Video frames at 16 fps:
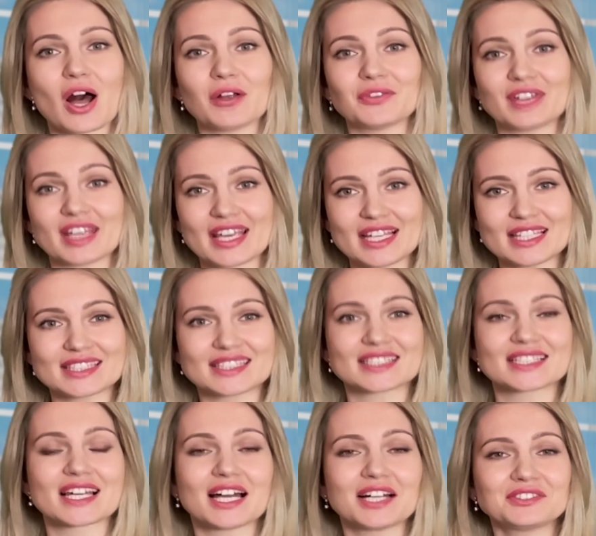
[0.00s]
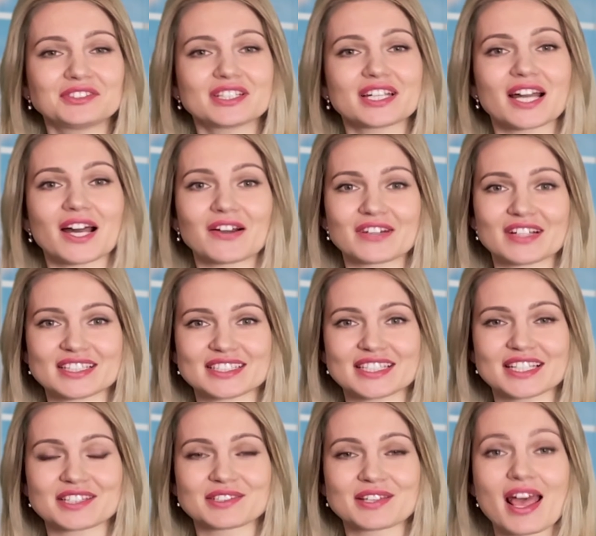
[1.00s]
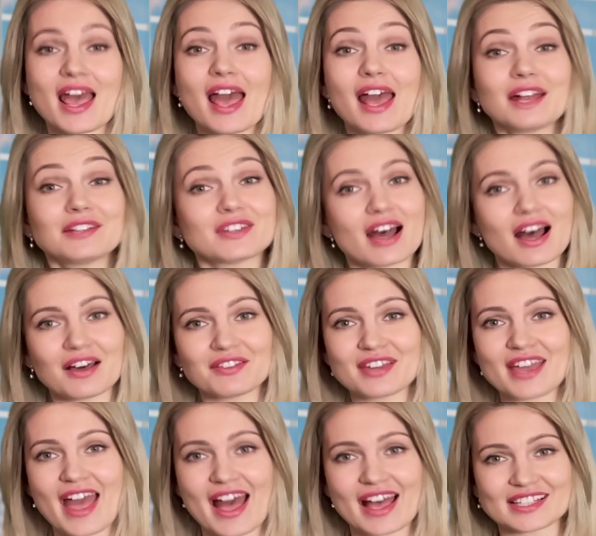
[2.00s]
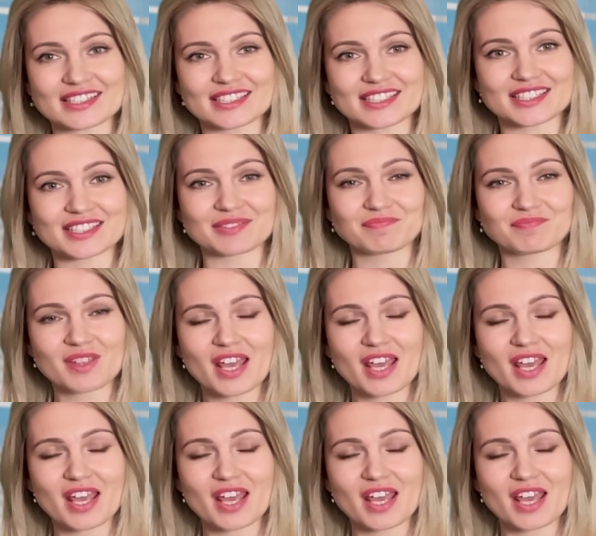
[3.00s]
on its countercurrencies and other assets.